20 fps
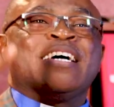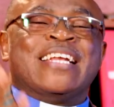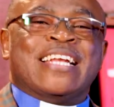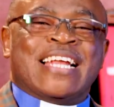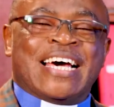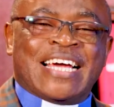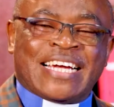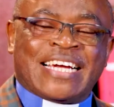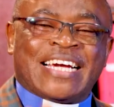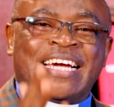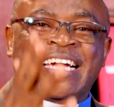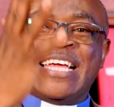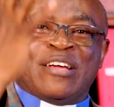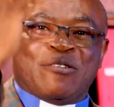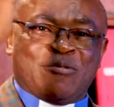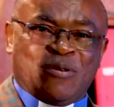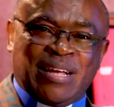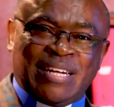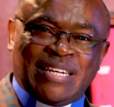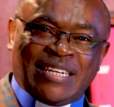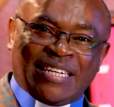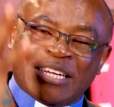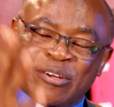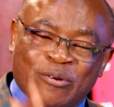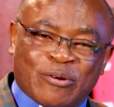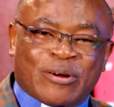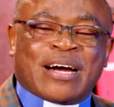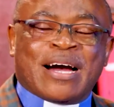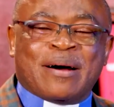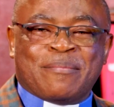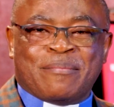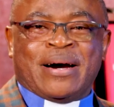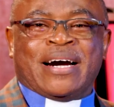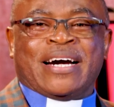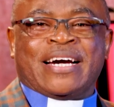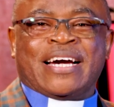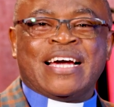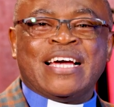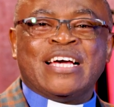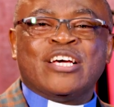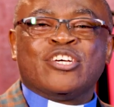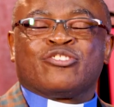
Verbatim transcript: Like he went, he will come back.